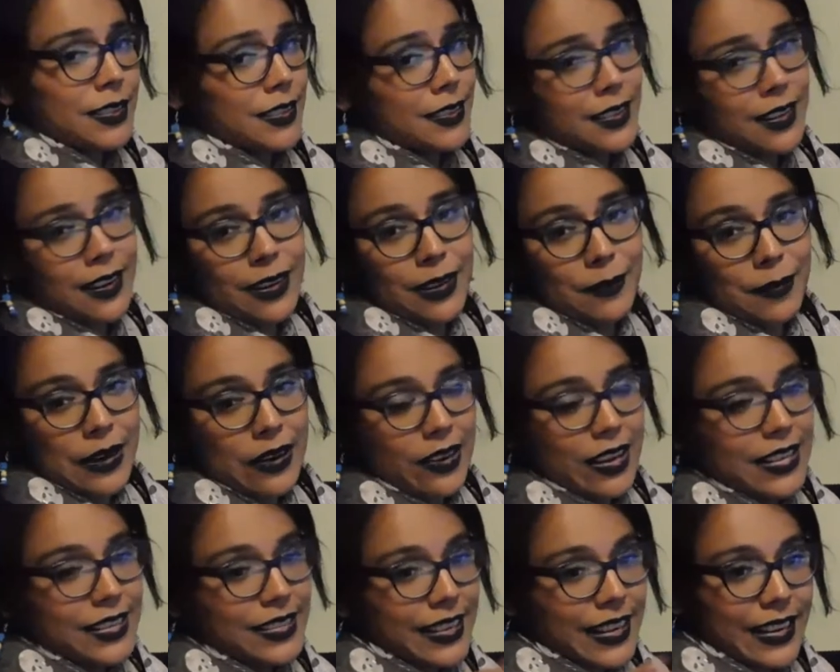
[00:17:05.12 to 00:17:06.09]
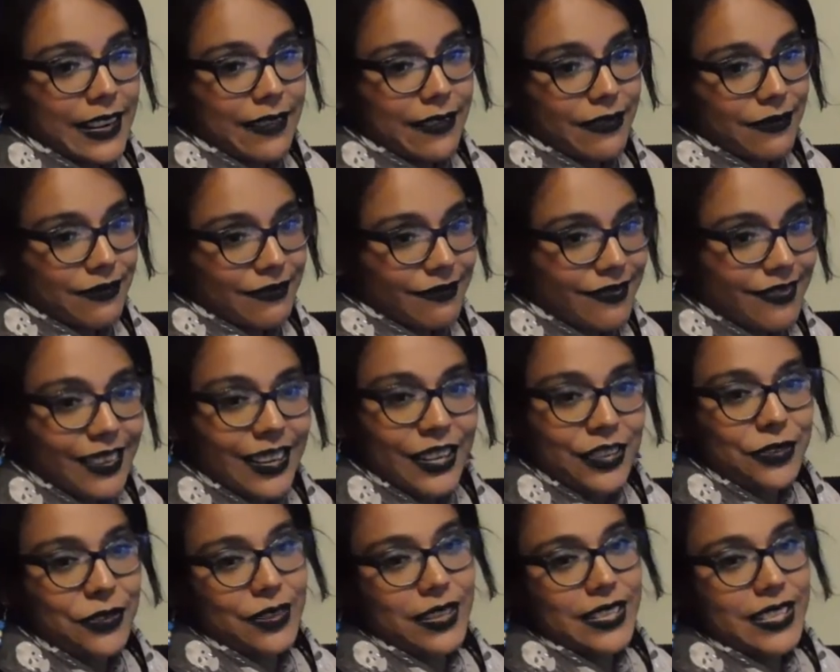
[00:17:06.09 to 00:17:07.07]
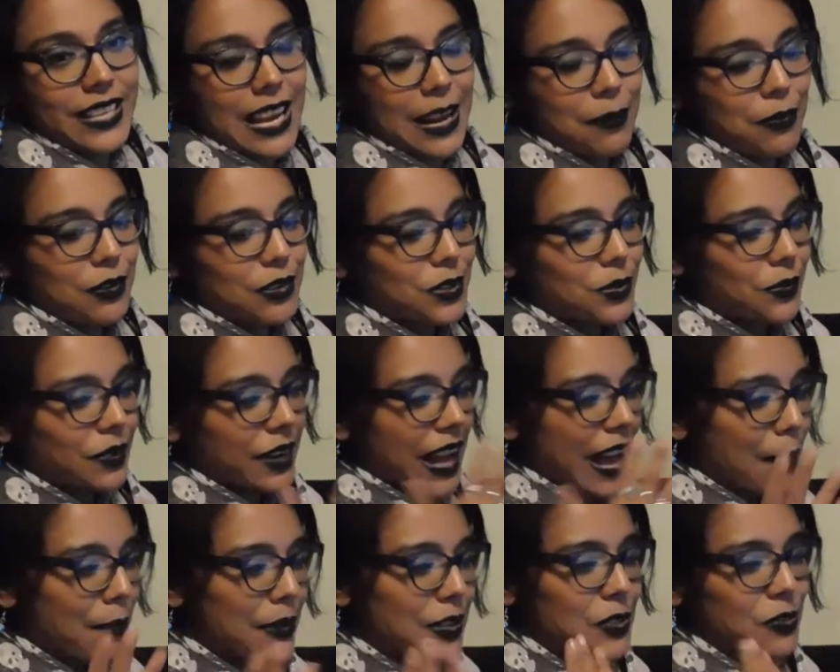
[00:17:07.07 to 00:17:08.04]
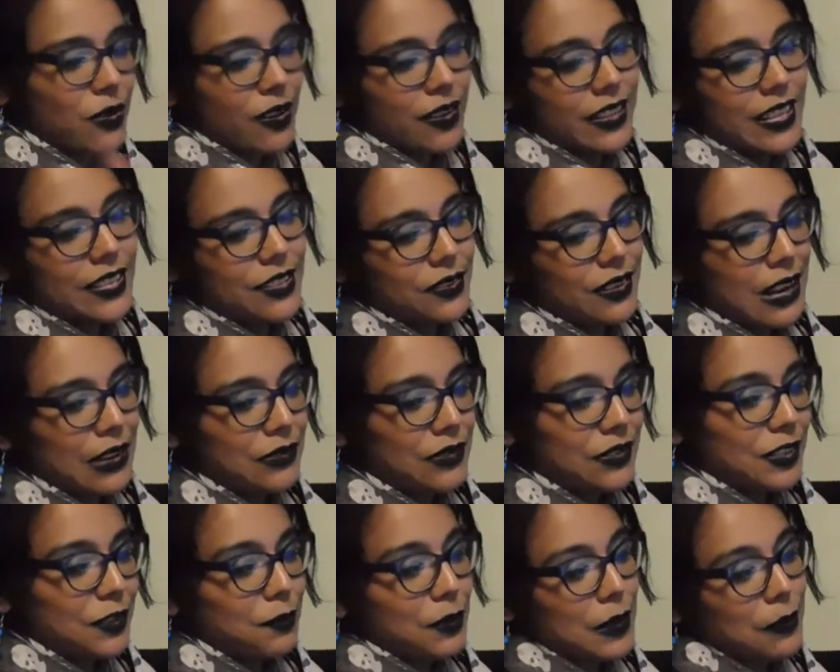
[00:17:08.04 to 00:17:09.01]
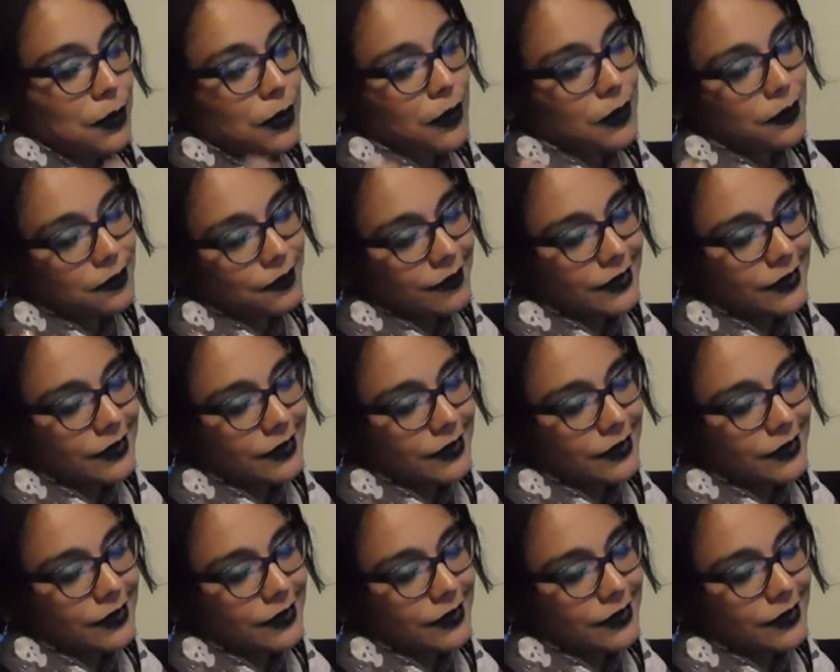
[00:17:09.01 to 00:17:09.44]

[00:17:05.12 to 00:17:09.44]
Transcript: to talk about it. It's kind of under the table. So what happened to all these thousands of people?